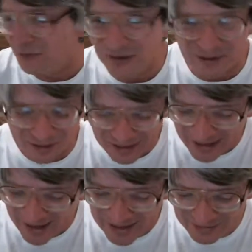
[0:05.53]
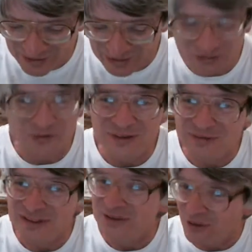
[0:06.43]
on uh, XM's
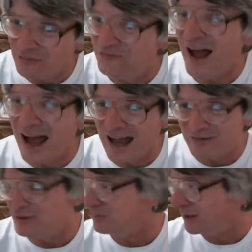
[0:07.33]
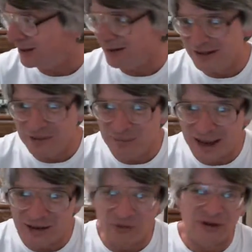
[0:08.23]
50s on 5. It's blaring in the
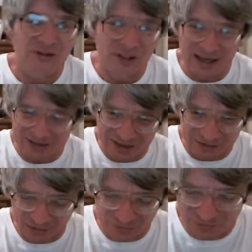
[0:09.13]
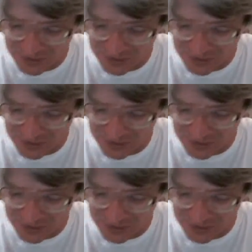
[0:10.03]
background. You can't hear it on the